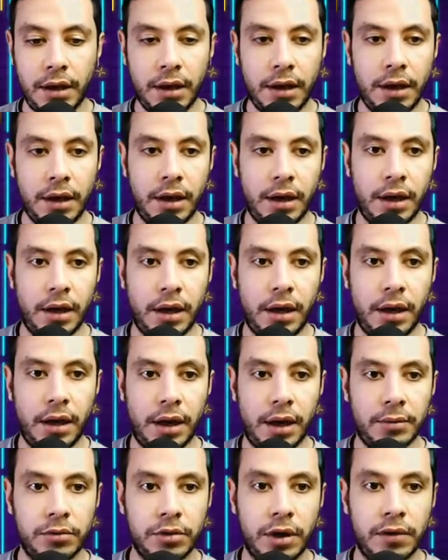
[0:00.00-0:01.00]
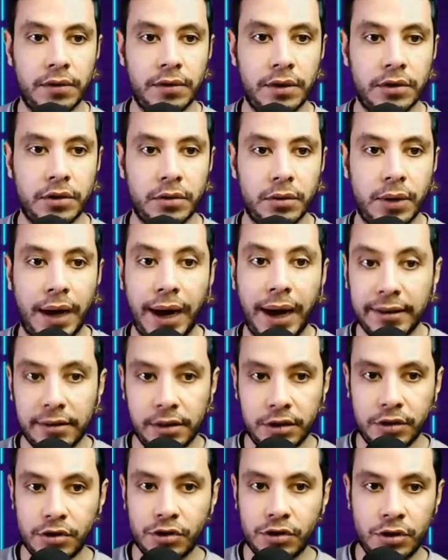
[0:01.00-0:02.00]
I'm traveling to
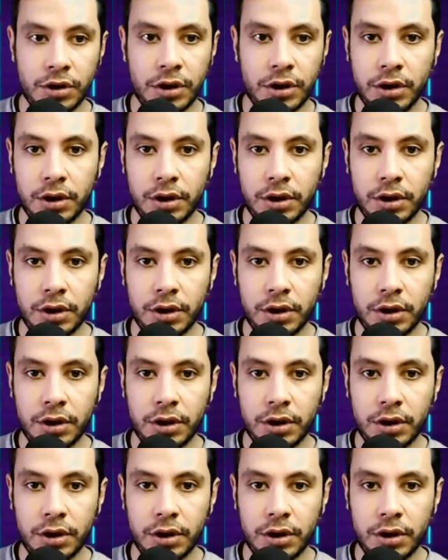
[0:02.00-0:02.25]
Athens,